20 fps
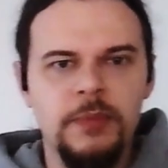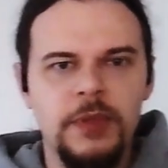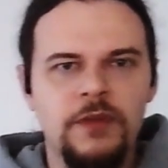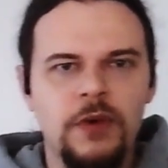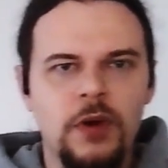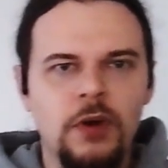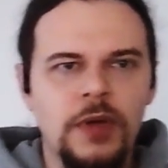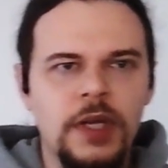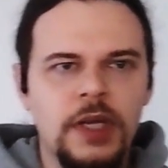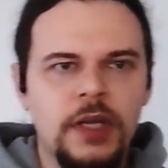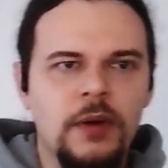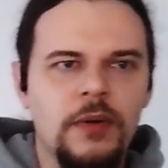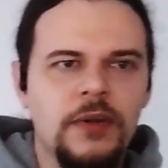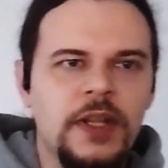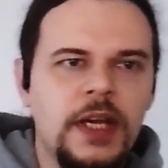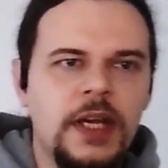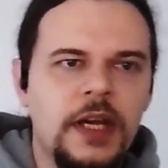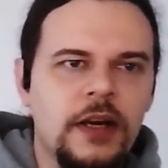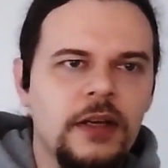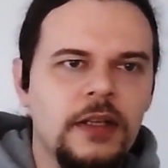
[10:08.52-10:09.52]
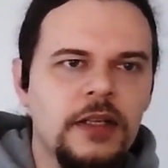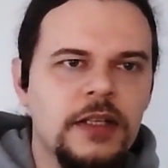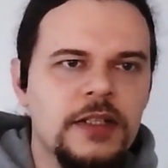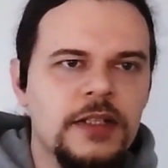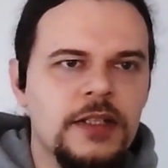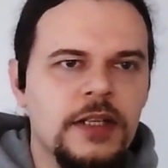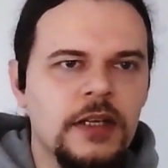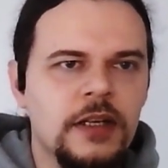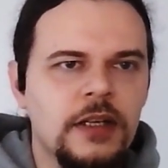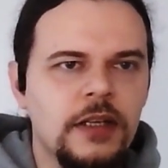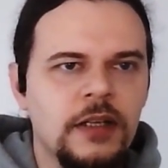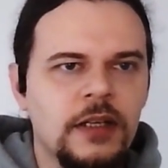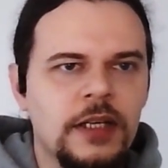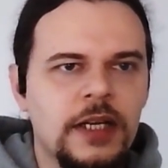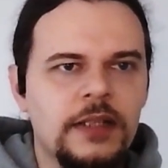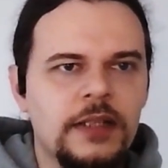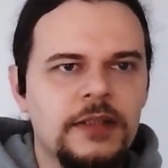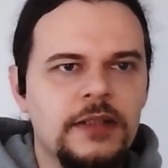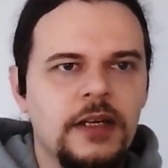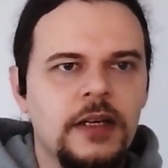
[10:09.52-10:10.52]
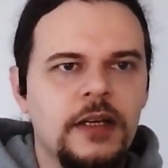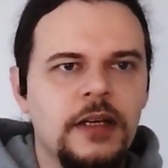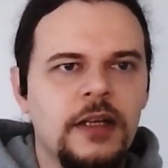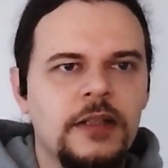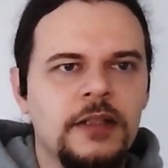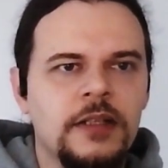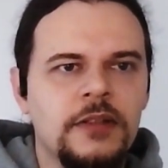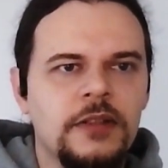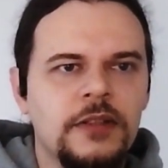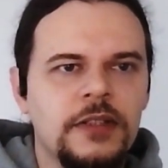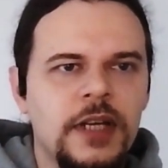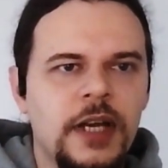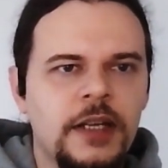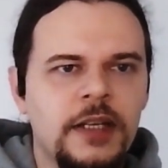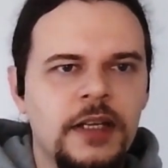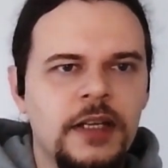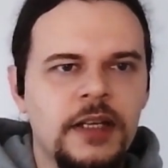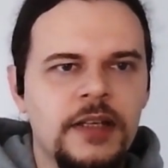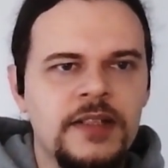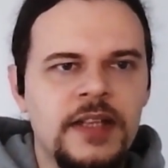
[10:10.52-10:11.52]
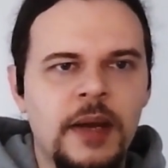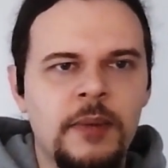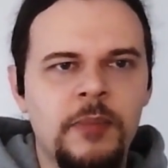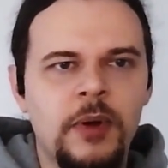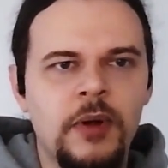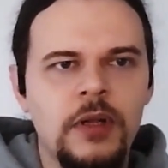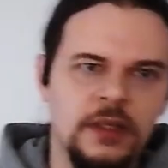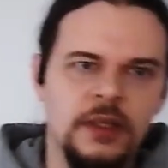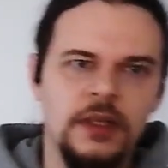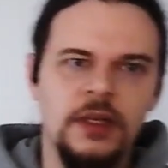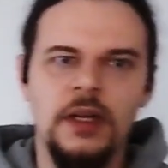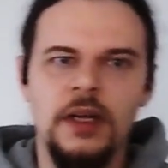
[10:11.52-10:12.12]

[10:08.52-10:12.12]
before we go there, let's take a look at another tiny example.